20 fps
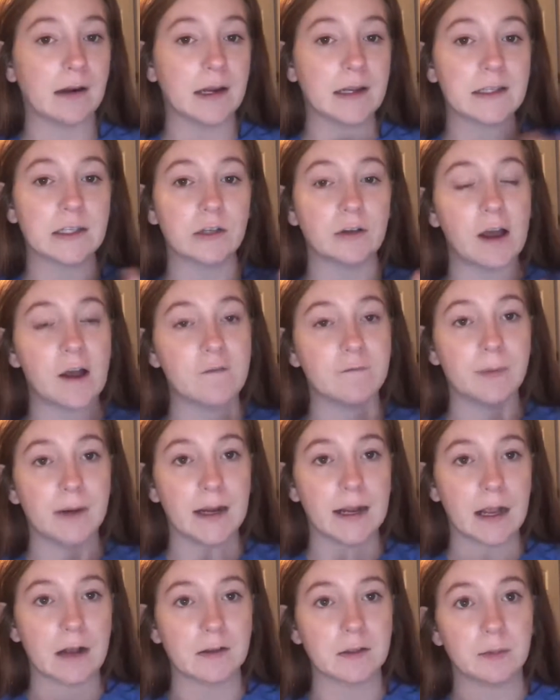I still have
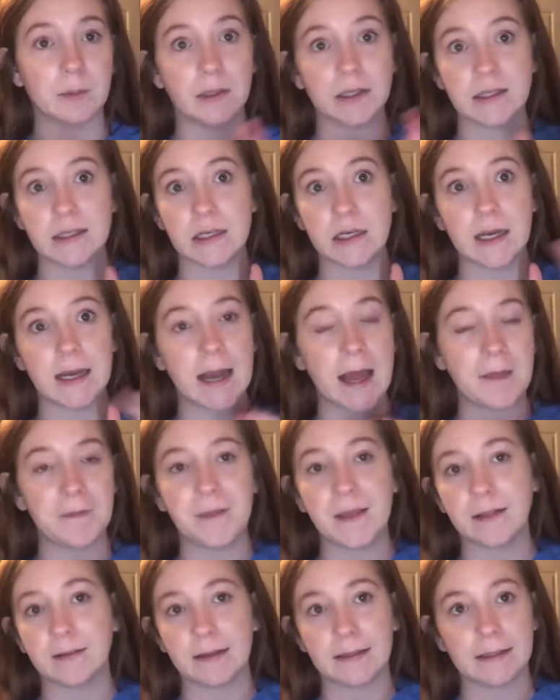breakouts, but it's
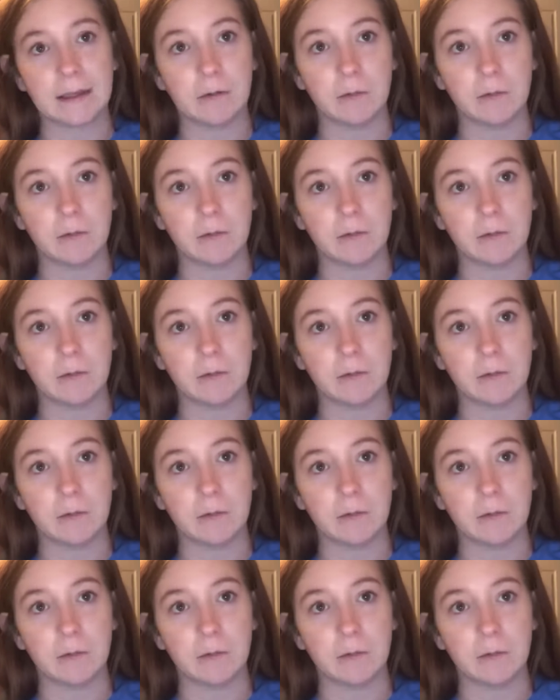nothing like